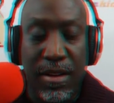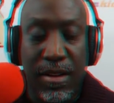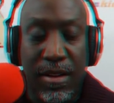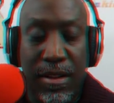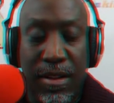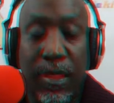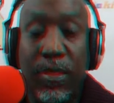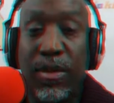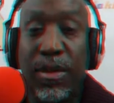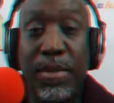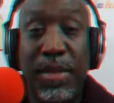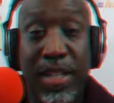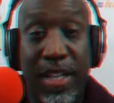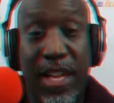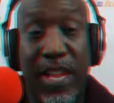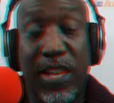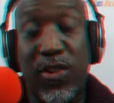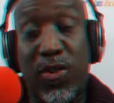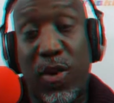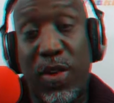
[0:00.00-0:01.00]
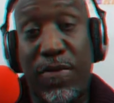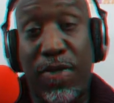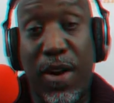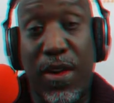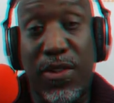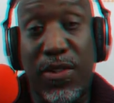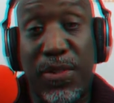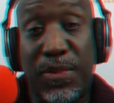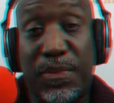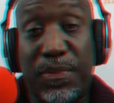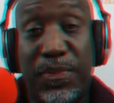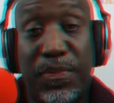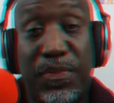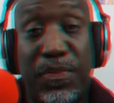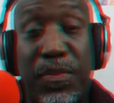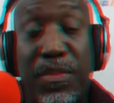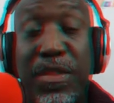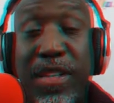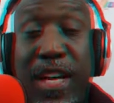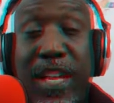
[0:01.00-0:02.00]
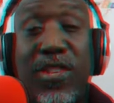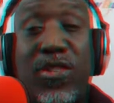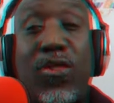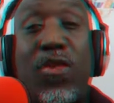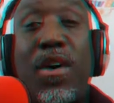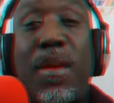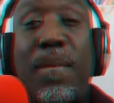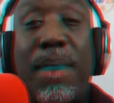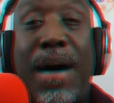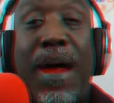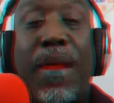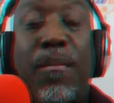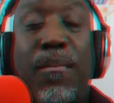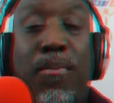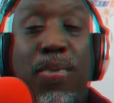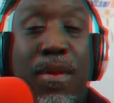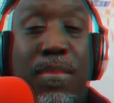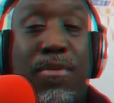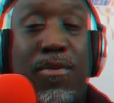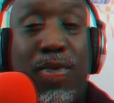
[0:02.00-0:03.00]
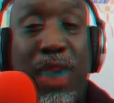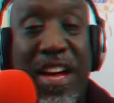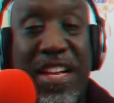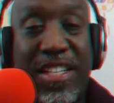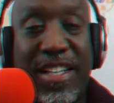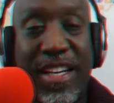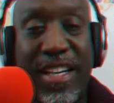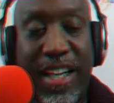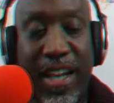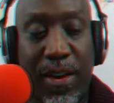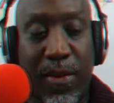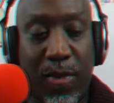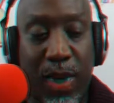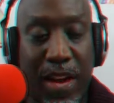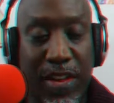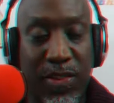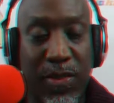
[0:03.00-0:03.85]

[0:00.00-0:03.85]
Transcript: Well, let me tell you that story first. Let me tell you the story about preparation and getting ready.